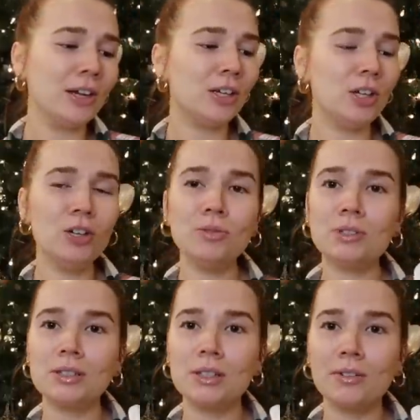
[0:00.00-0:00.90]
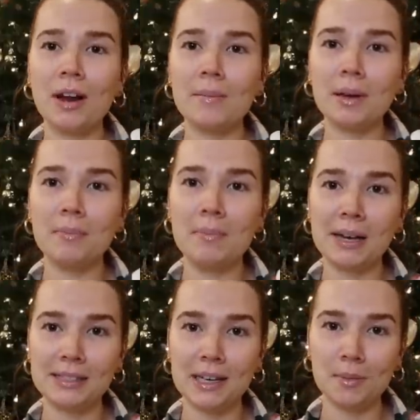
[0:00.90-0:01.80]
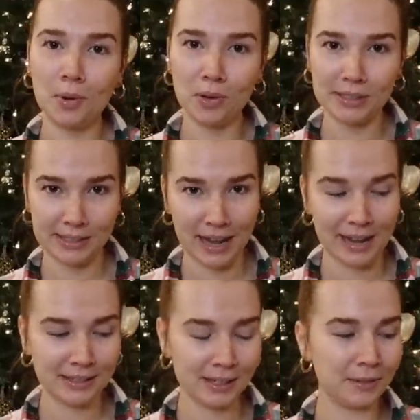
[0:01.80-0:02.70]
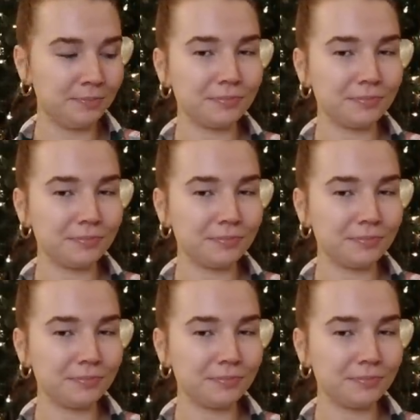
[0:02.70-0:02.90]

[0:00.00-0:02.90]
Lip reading: cute ceramic mixing bowl set